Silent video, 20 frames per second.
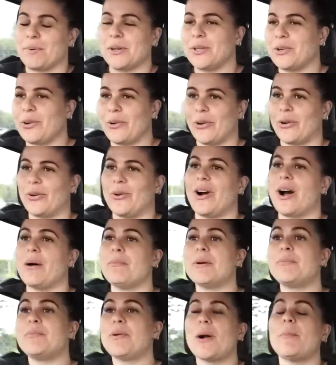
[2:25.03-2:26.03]
But no,
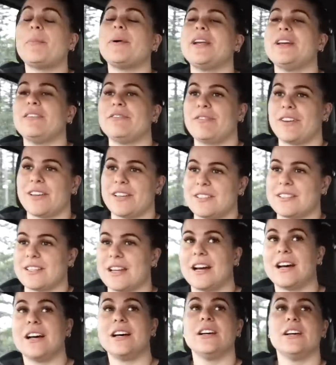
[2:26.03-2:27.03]
I'm a property
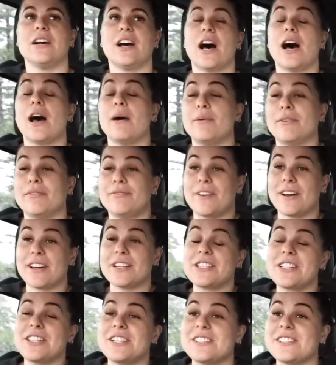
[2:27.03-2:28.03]
investor, I'm a
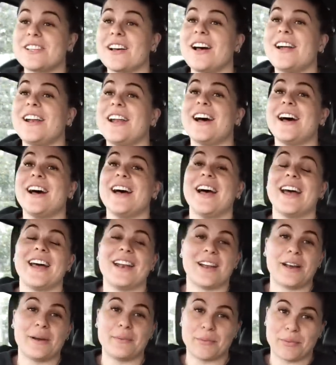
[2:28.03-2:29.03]
fashion designer,
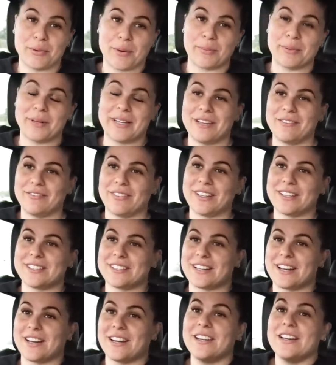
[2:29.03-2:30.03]
and I'm a property
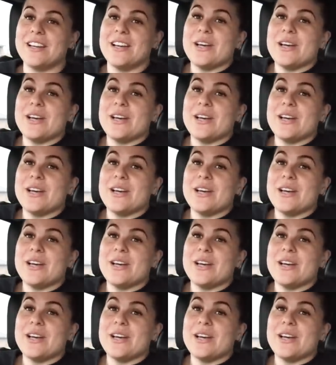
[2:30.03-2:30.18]
investor.